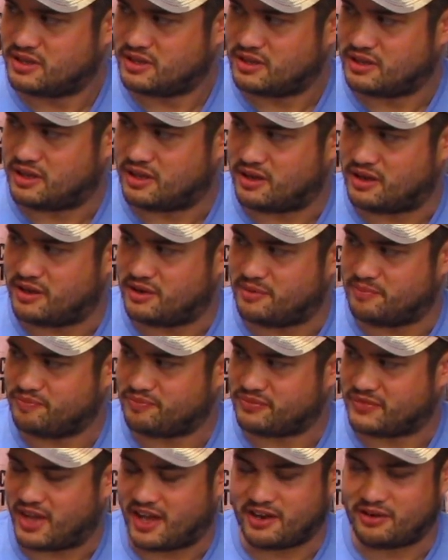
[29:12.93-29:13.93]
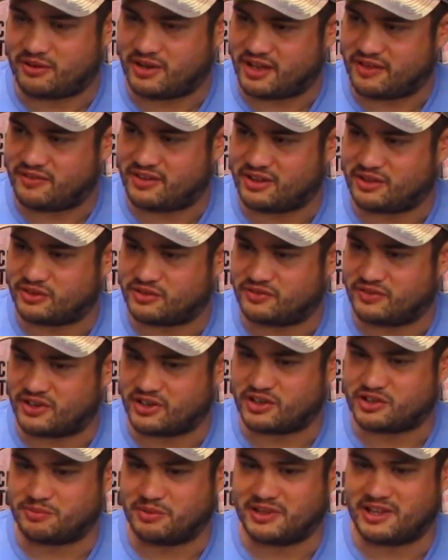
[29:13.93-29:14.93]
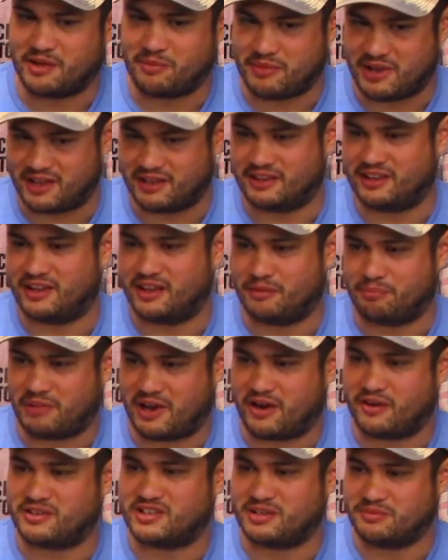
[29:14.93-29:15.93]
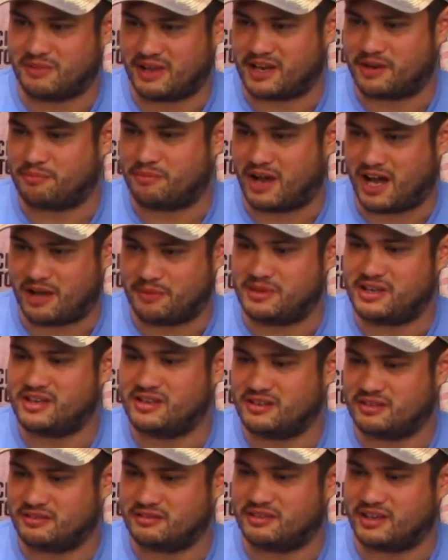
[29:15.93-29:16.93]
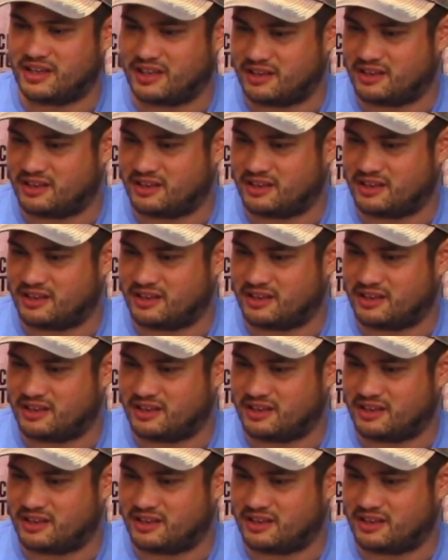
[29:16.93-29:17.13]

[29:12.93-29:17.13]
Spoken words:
I don't have any of those figures, but the Power Team made a Bobby, and